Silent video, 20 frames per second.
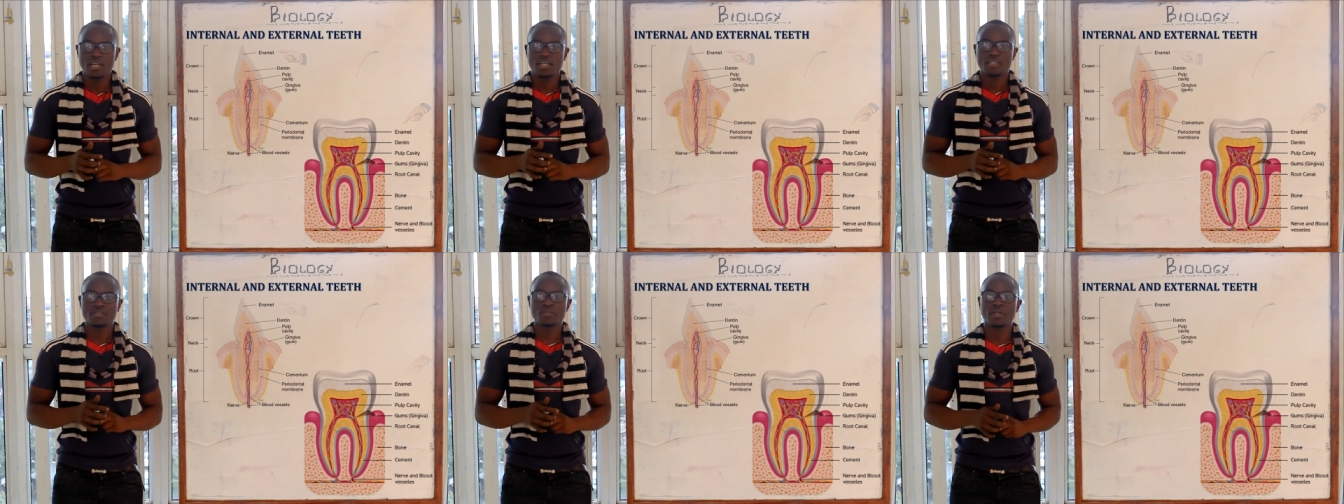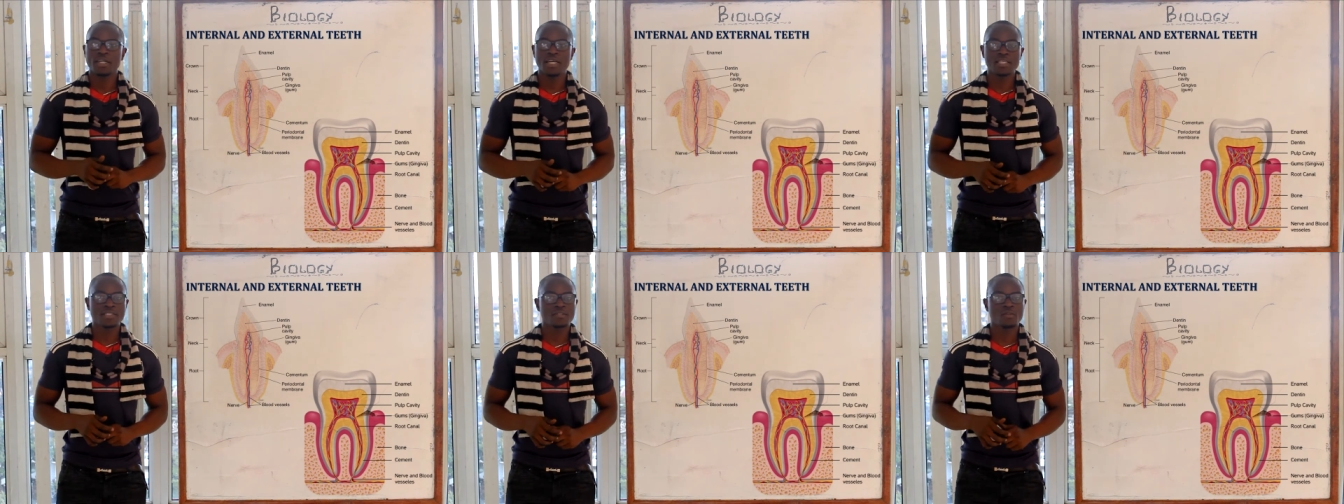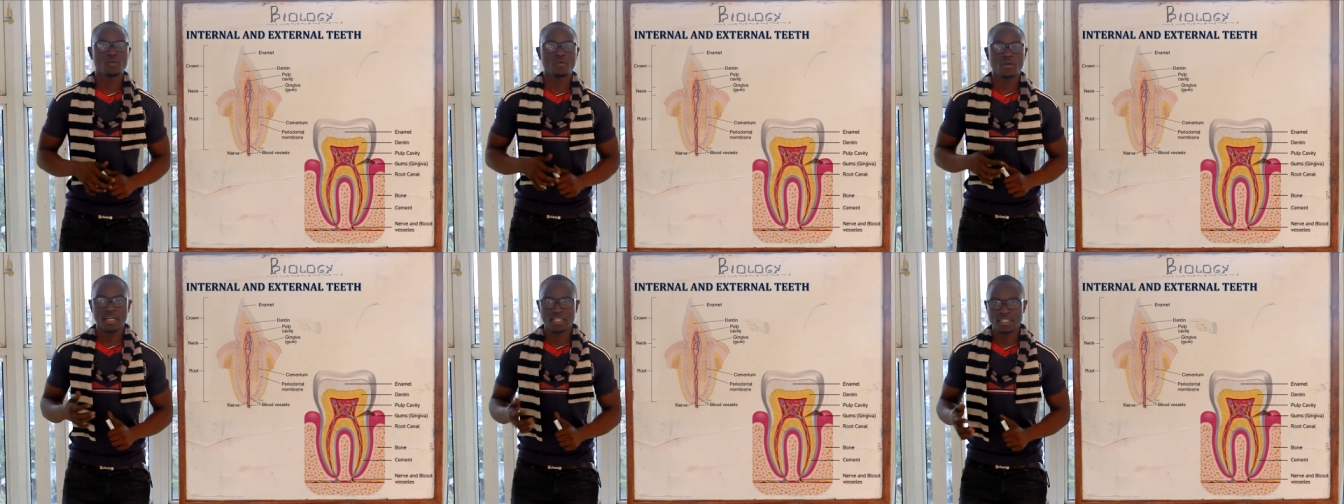So
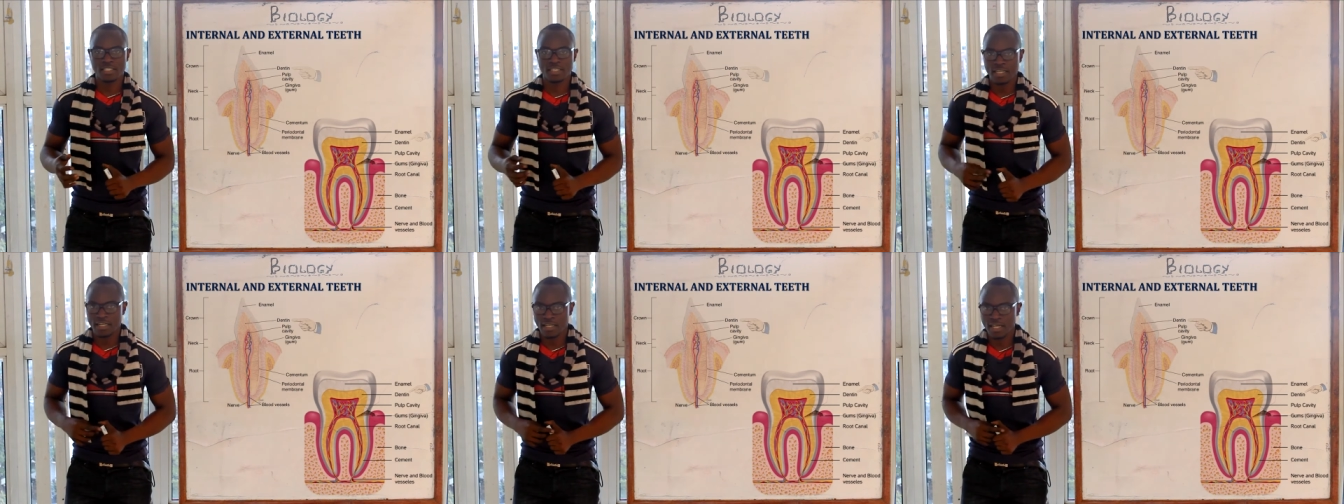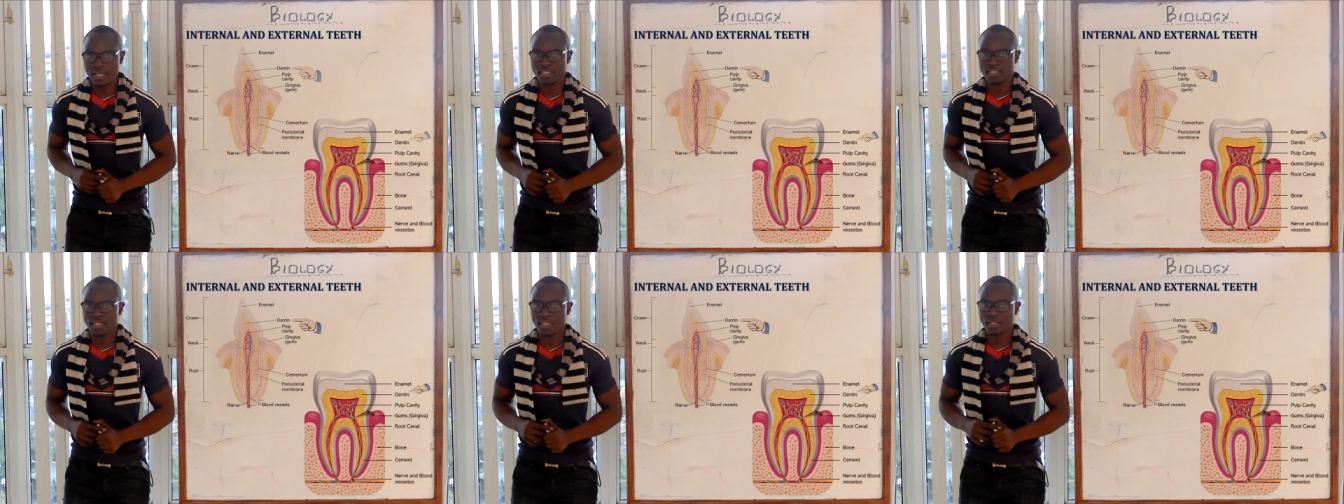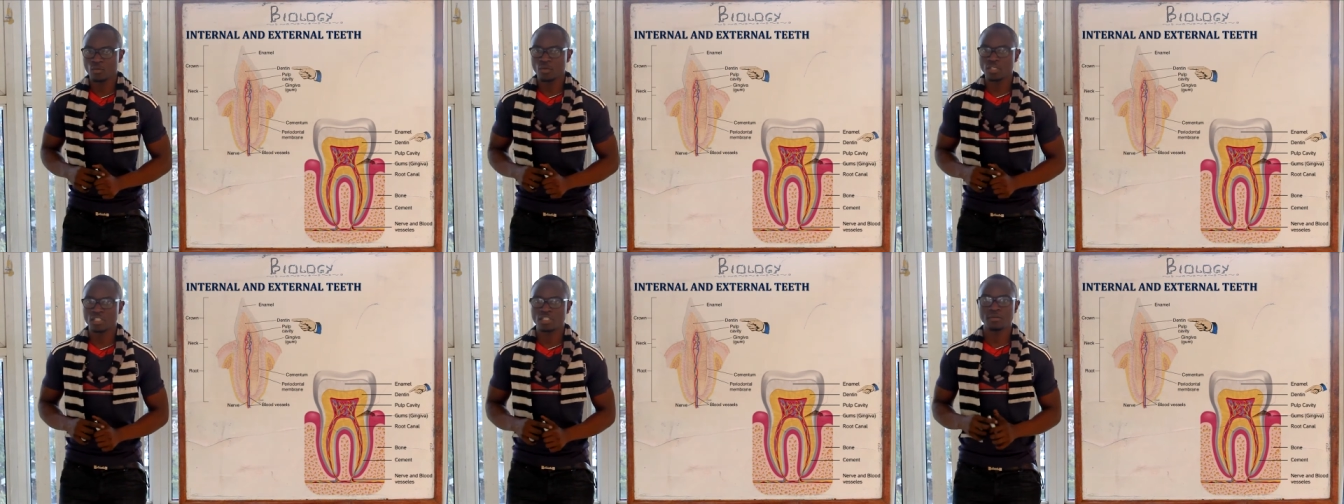let's look at the
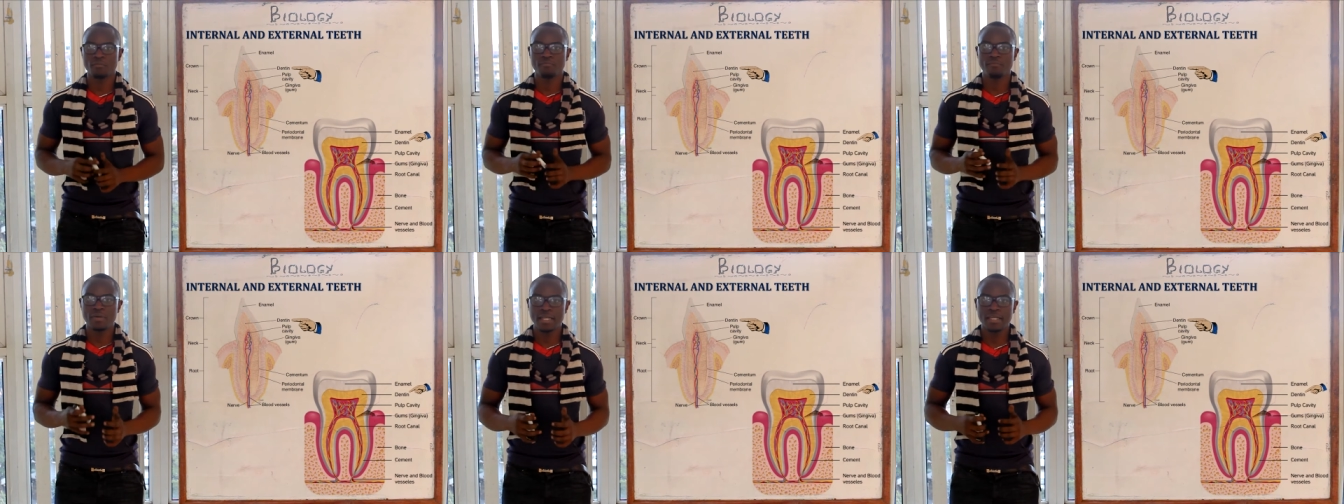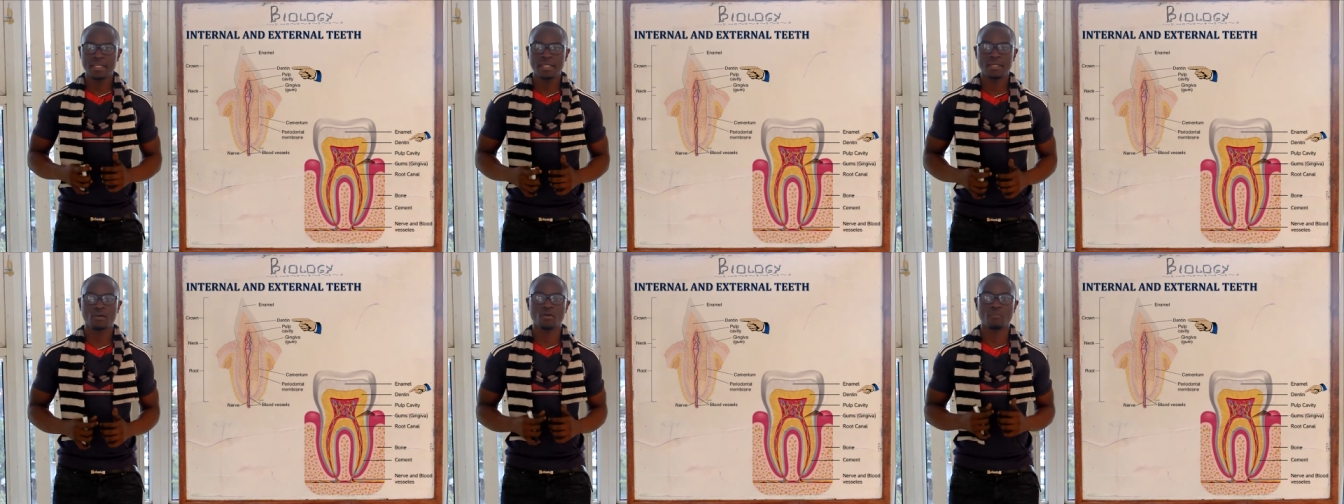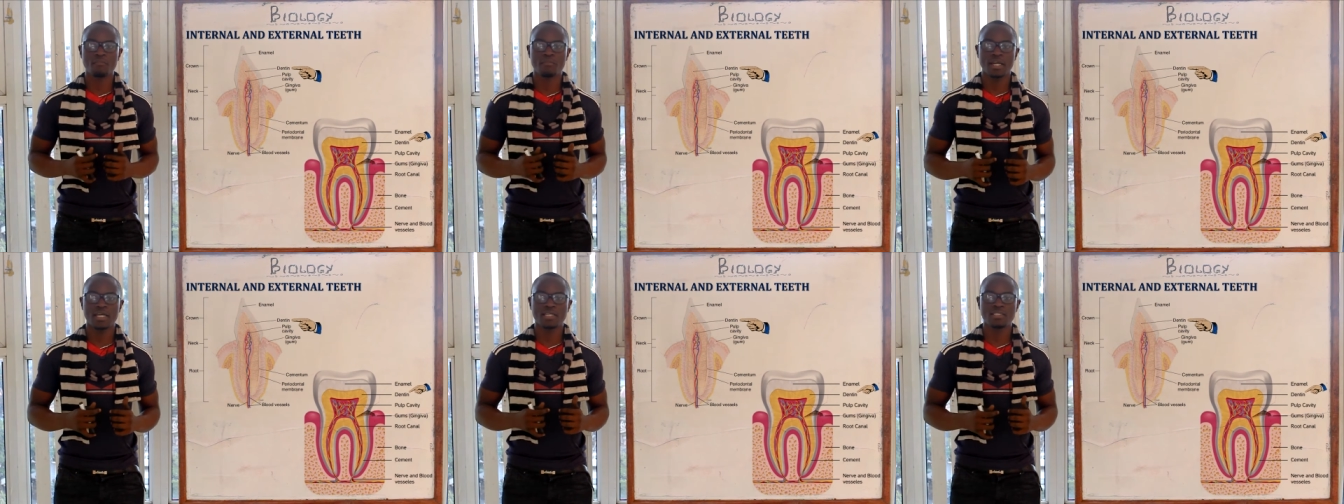dentin, which mainly
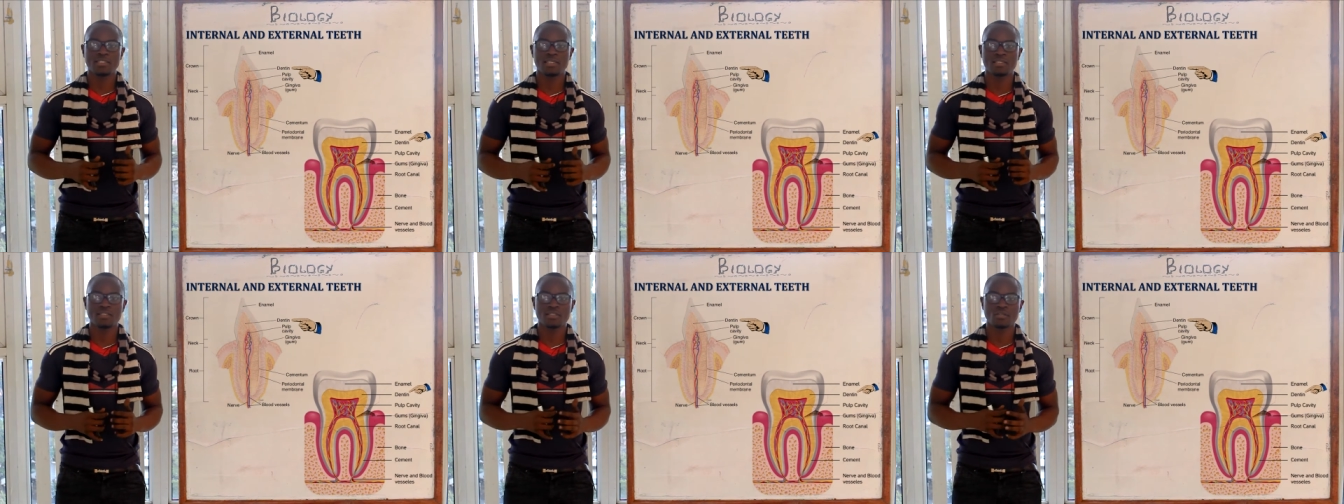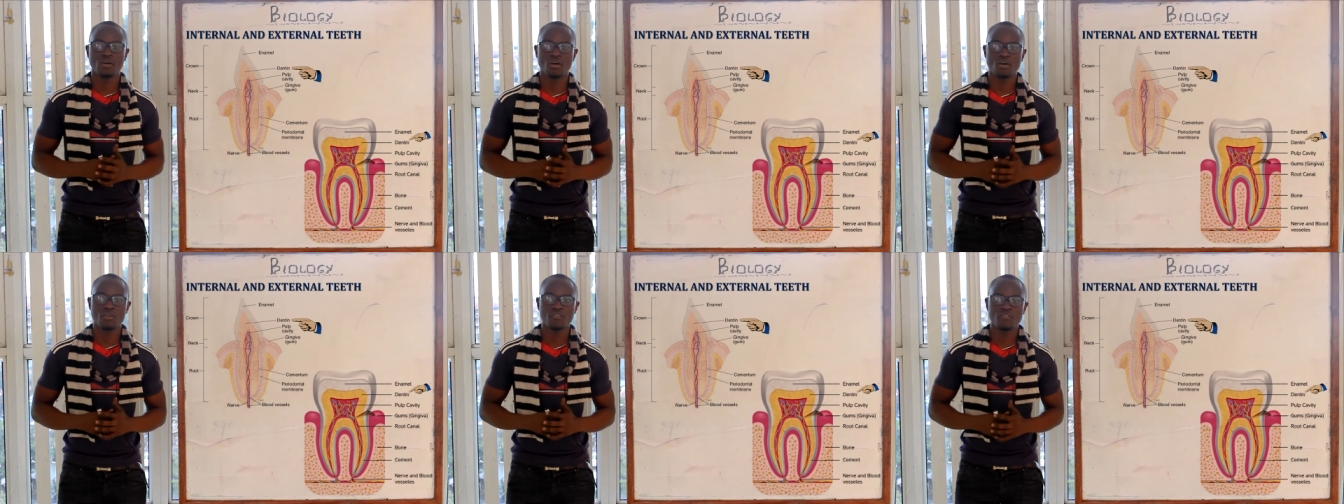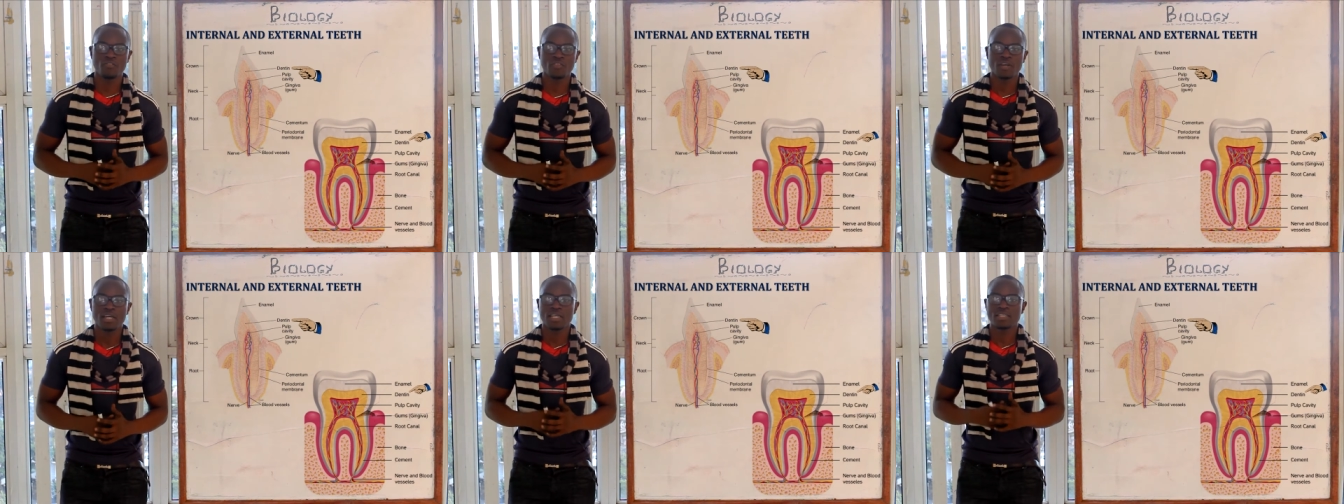comprises
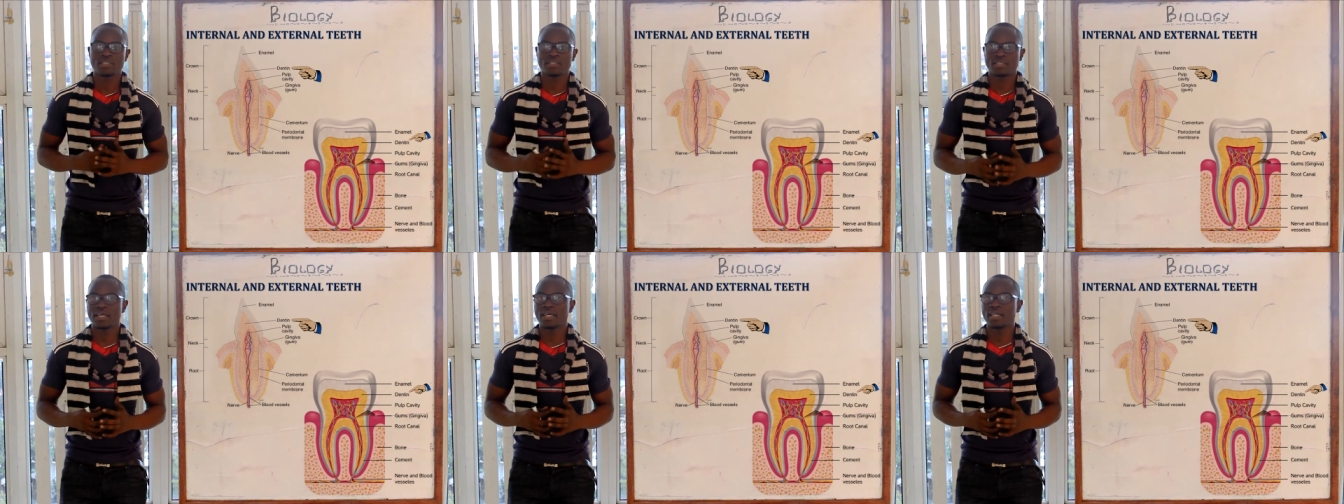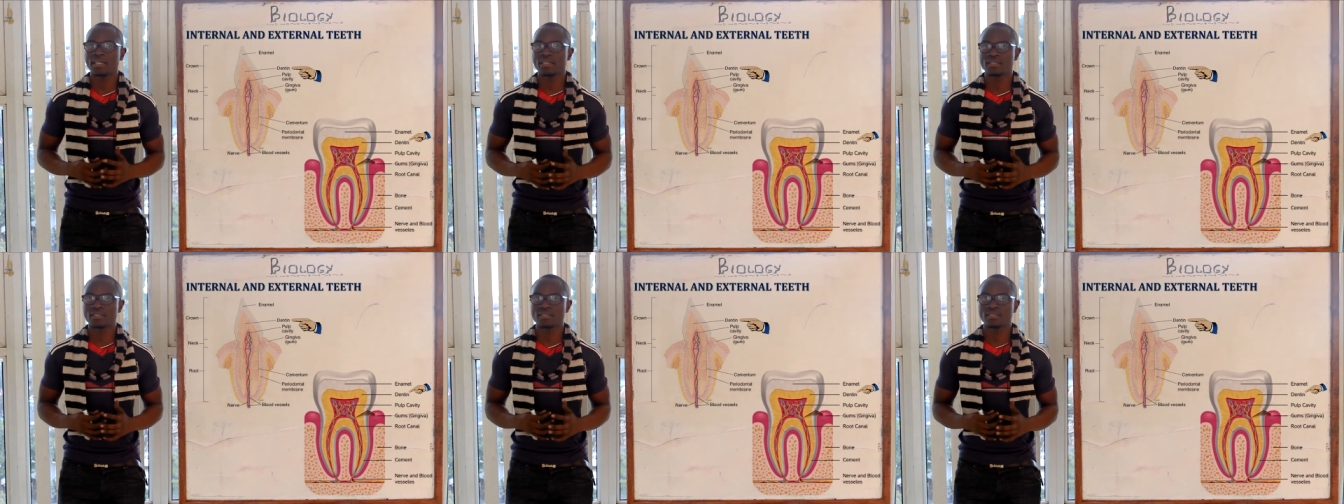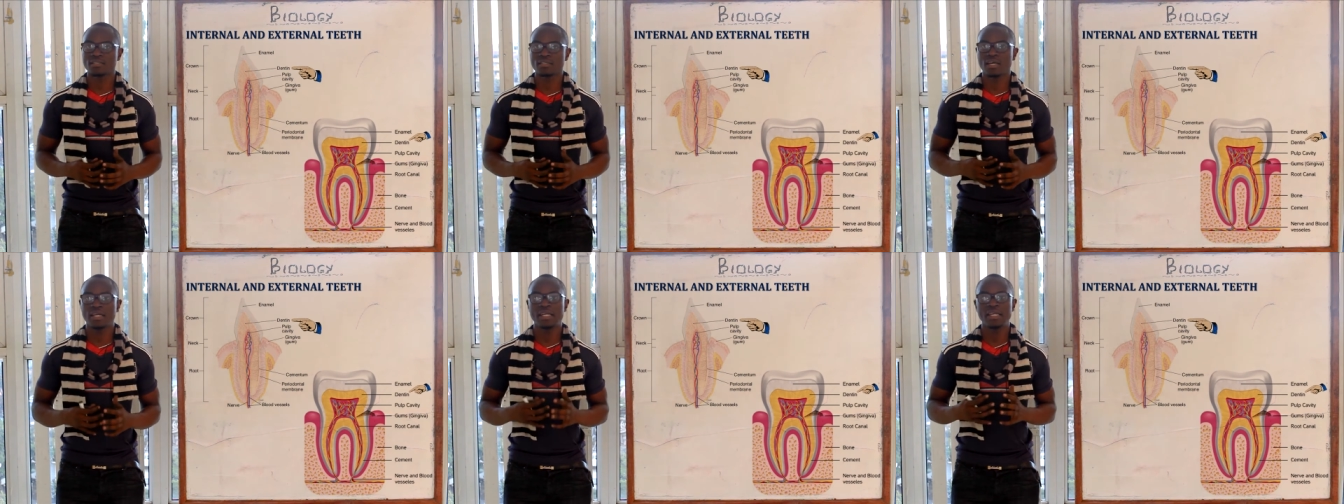of cells,